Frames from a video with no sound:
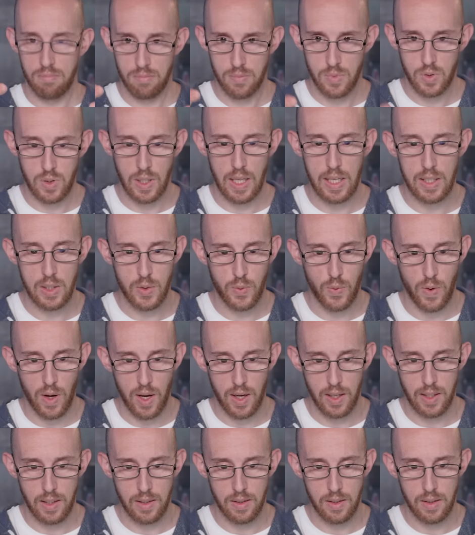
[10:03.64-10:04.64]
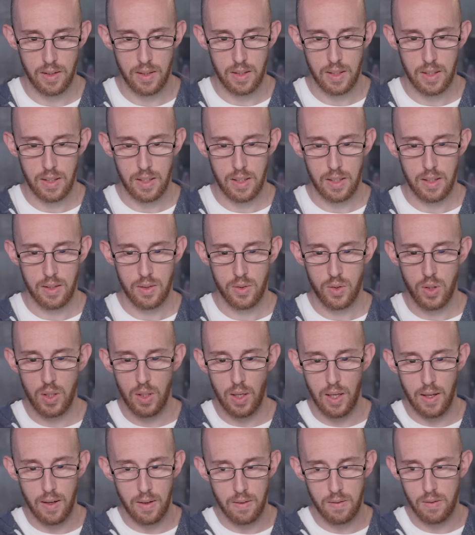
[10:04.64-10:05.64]
So that's fine. So
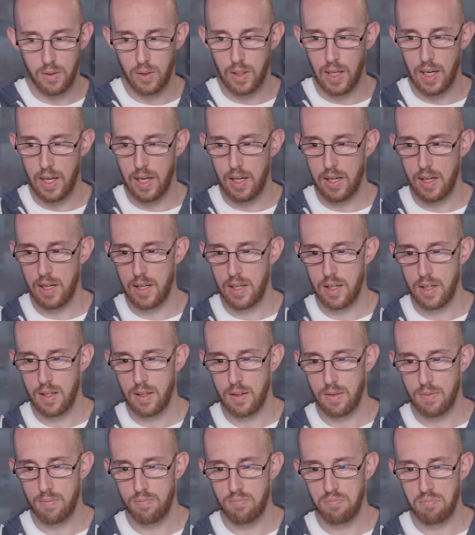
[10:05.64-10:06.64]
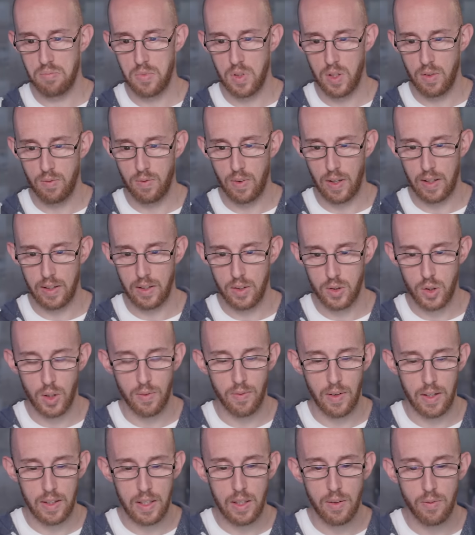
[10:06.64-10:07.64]
you're like, okay, you've you
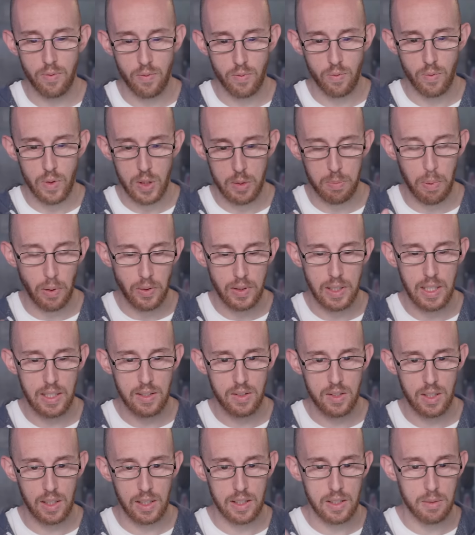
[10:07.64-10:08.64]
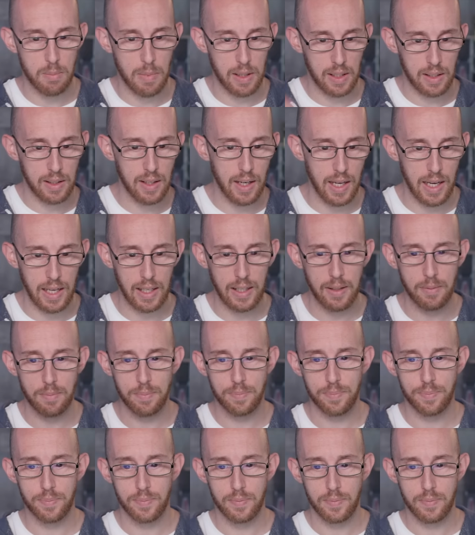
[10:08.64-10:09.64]
sort of you've responded instantly to my click,
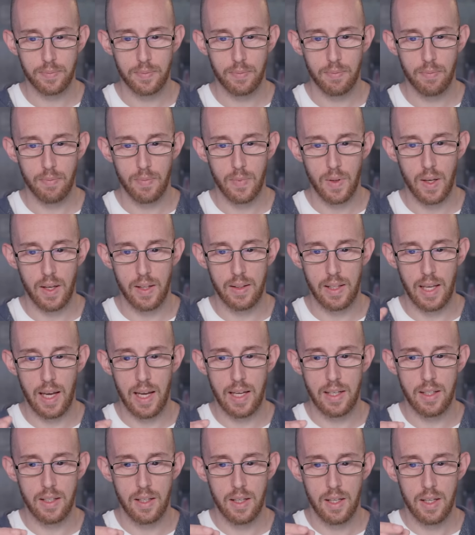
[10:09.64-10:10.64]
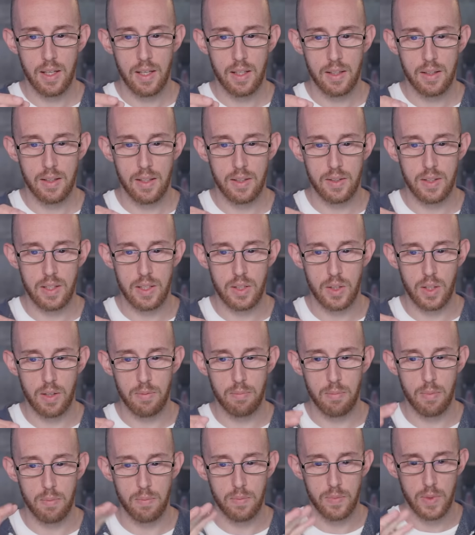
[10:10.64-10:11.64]
and then there's this sort
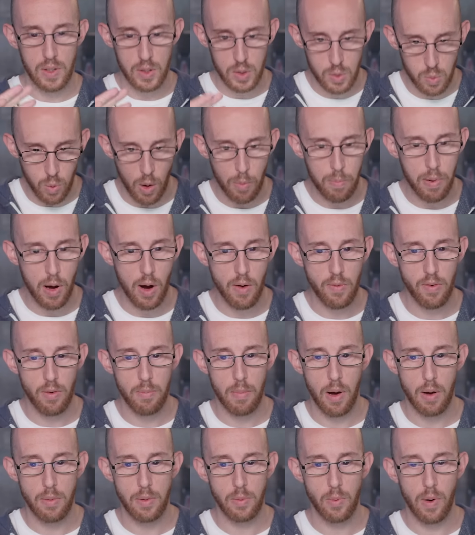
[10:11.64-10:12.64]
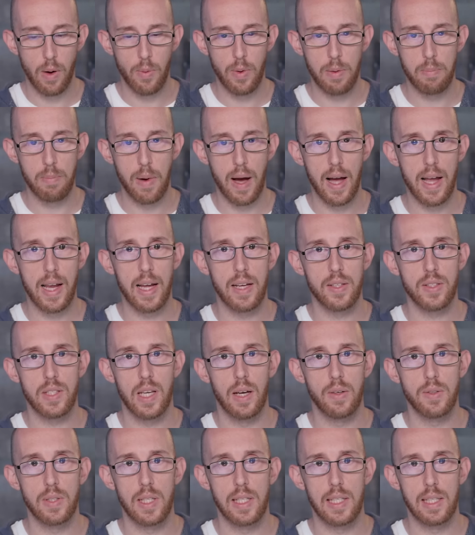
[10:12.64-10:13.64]
of the swap over moment where we buy
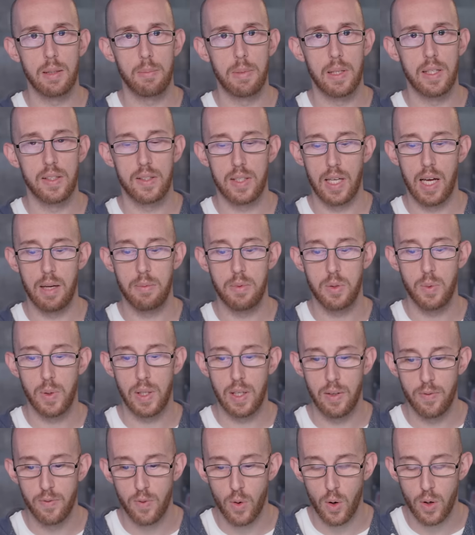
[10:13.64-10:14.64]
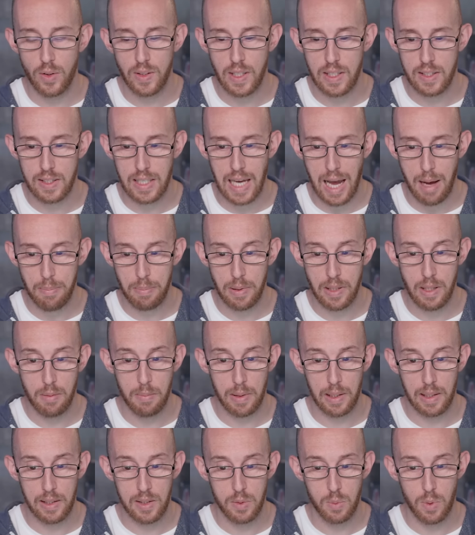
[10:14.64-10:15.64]
ourselves a little bit of time so we can afford this gap in the
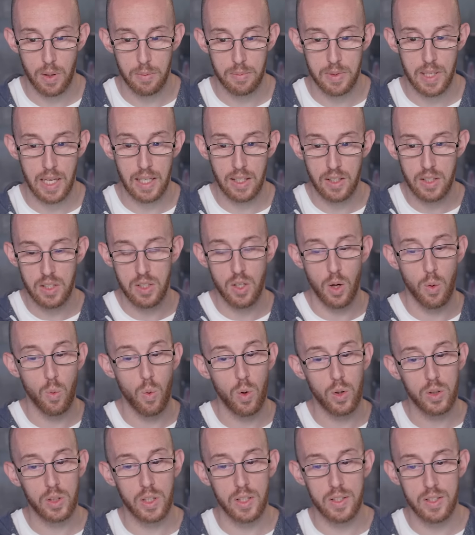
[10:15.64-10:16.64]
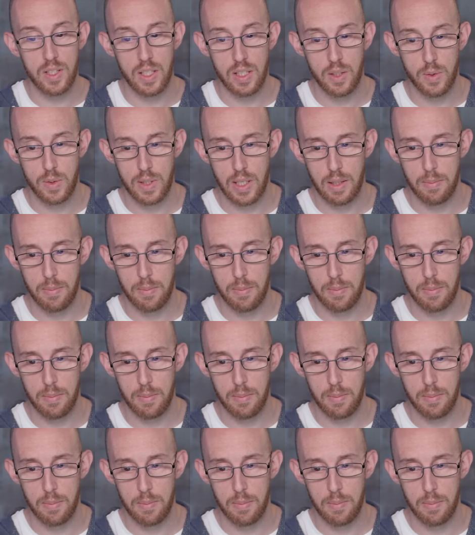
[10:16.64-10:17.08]
middle is what i'm saying because it's not one continuous